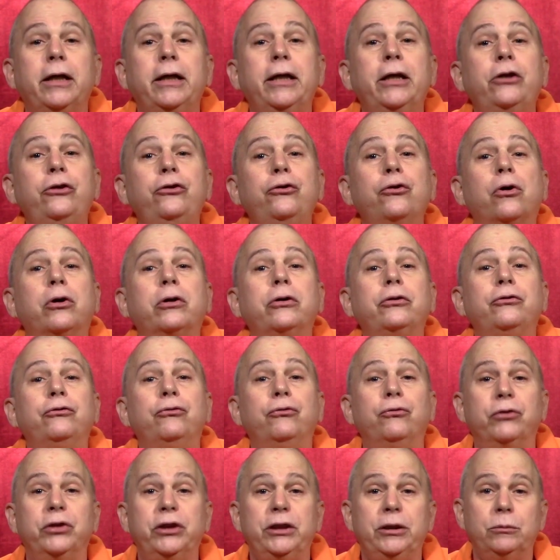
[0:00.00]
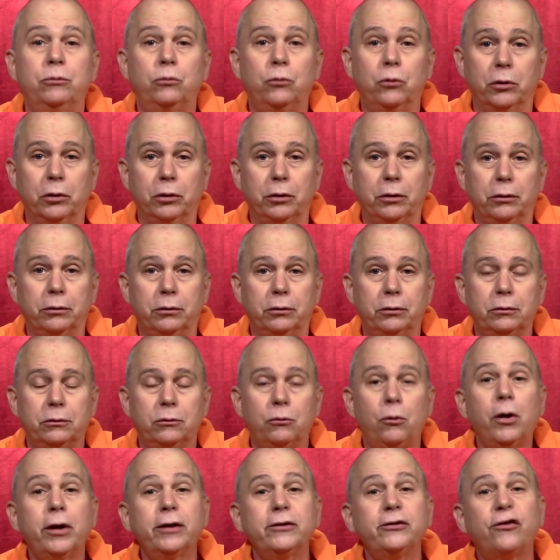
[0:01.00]
in your dream world?
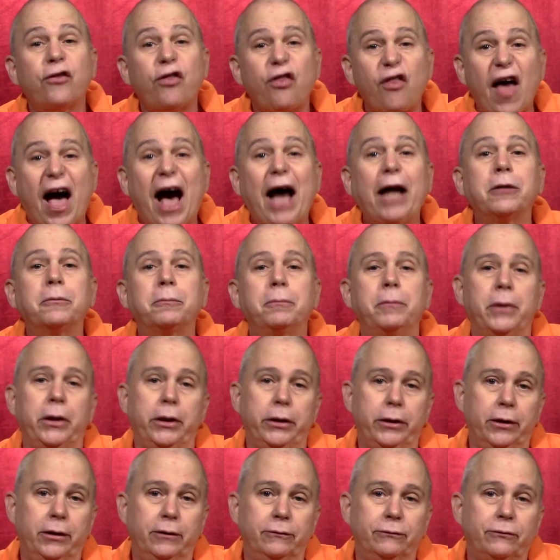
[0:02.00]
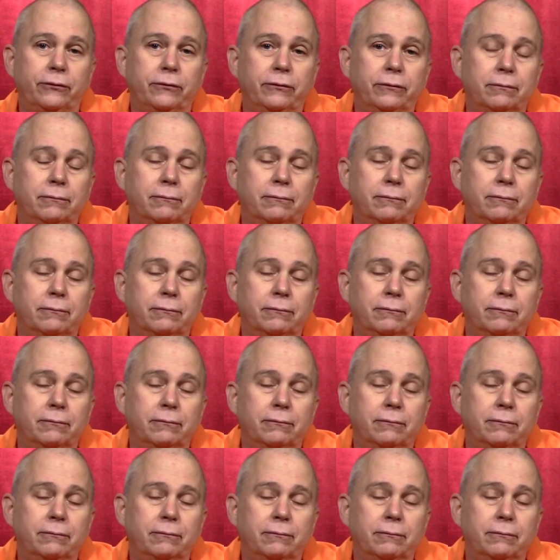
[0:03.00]
What is that made of?